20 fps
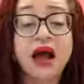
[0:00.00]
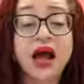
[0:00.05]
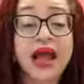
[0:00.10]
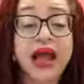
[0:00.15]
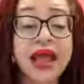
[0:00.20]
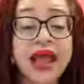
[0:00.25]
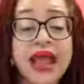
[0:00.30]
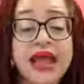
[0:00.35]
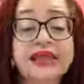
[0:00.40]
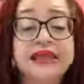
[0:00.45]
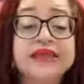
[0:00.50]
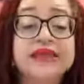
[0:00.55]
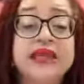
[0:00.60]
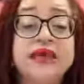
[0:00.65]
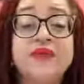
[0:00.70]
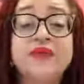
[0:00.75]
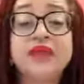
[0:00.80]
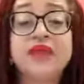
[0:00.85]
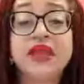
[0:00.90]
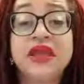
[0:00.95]
I had
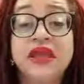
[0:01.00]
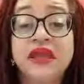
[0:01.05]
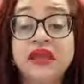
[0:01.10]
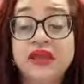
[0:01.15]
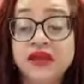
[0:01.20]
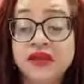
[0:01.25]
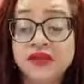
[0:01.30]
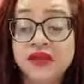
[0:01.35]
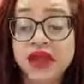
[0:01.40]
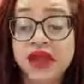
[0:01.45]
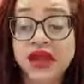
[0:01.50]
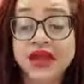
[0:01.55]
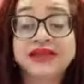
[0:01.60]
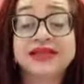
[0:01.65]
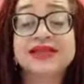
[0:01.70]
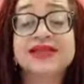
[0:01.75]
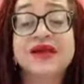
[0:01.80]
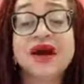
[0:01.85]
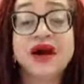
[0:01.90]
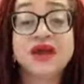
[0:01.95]
something that I
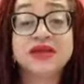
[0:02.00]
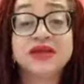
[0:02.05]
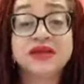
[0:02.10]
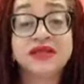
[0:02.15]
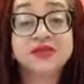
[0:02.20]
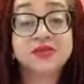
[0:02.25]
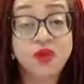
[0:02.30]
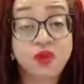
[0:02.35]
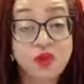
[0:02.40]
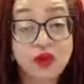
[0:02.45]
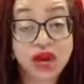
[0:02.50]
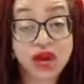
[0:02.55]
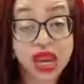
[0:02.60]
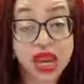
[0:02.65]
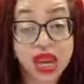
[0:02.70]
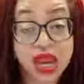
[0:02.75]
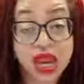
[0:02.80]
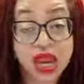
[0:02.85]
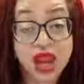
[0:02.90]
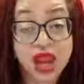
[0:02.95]
saw this
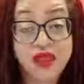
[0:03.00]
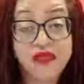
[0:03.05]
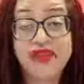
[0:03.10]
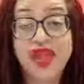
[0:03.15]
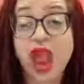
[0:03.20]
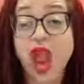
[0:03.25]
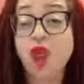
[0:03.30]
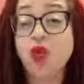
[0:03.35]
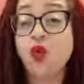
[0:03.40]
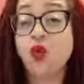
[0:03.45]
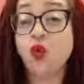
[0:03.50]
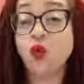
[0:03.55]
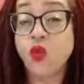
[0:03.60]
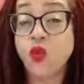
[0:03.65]
morning that